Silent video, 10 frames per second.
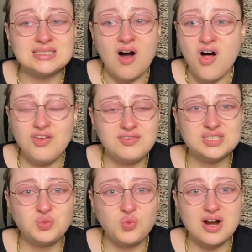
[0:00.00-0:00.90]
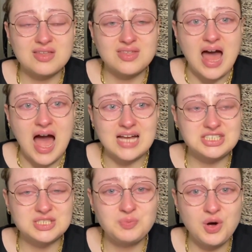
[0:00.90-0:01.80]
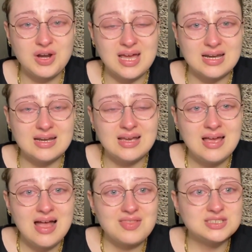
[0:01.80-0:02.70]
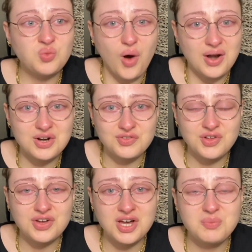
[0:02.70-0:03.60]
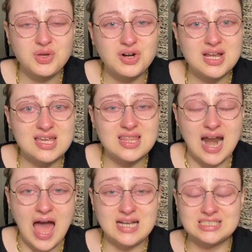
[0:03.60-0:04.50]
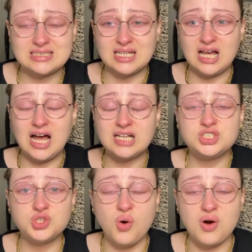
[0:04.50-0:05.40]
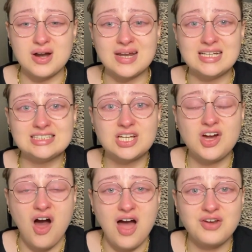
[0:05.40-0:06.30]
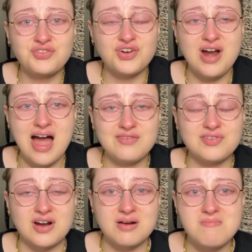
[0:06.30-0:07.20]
all of this work that I just put in, this wonderful community that I just adored, is gone forever.